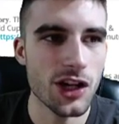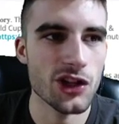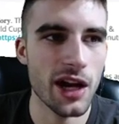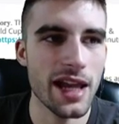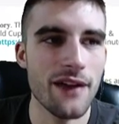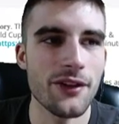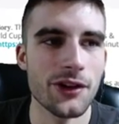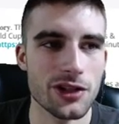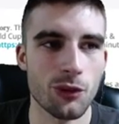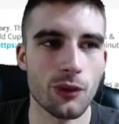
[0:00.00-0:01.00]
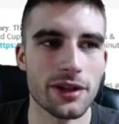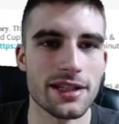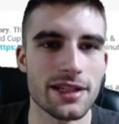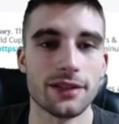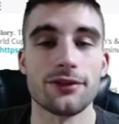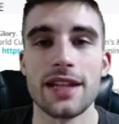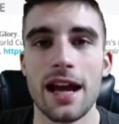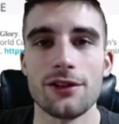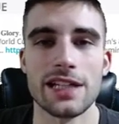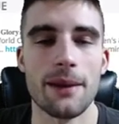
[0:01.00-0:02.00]
So I'd have interest in Wiggins if
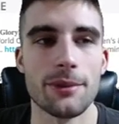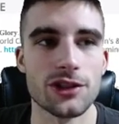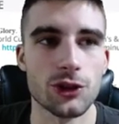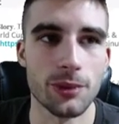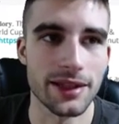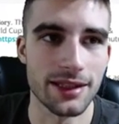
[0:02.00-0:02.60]
Towns happens to